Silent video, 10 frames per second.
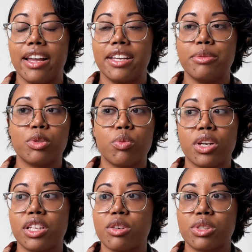it was one
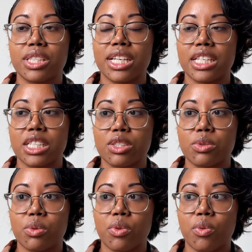of those
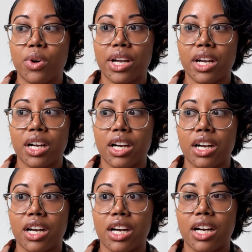things
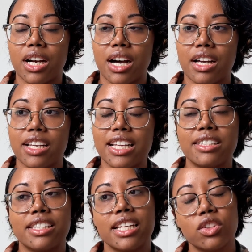where
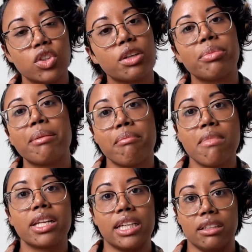it did look a bit
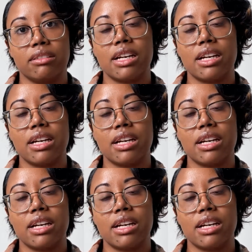muddy